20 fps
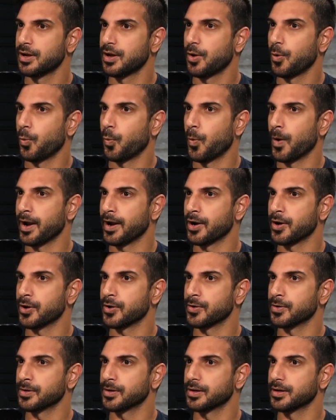
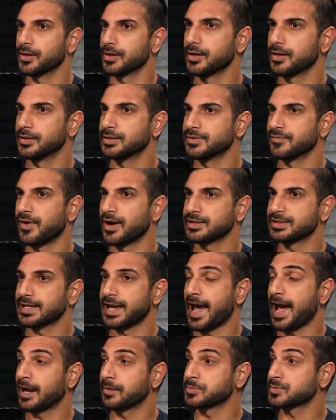where Davante
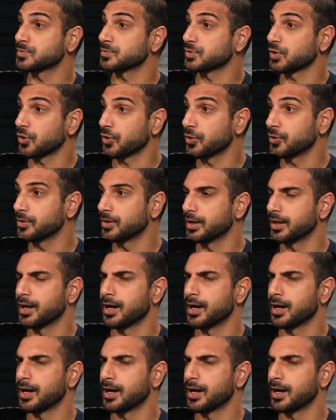Adams was hurt.